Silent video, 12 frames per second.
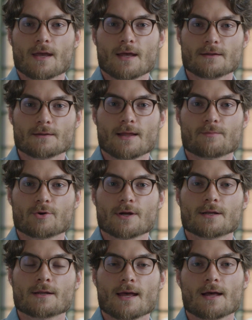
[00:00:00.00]
As a
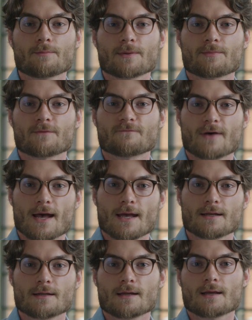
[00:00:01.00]
librarian, I help people
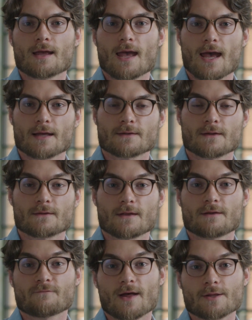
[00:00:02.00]
find, access,
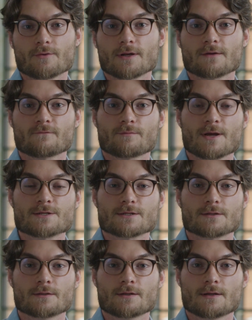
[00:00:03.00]
and evaluate
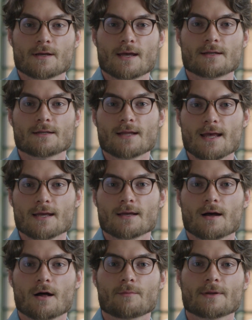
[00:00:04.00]
information. And
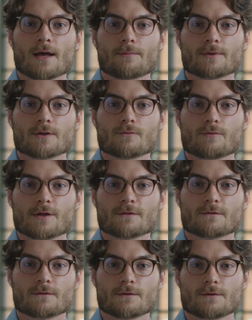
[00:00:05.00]
today, I'll be helping you with
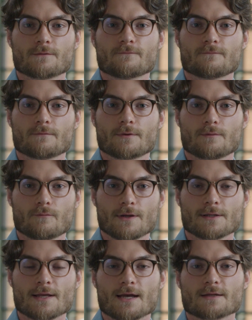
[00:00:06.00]
your
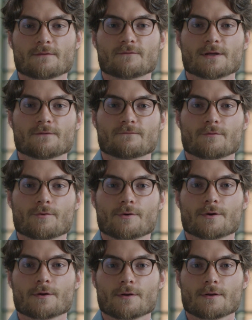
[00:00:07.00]
weekly activity
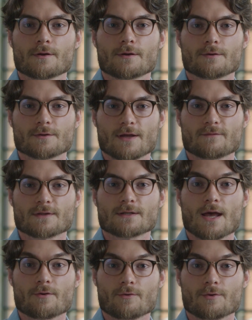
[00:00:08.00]
for your Davidson Now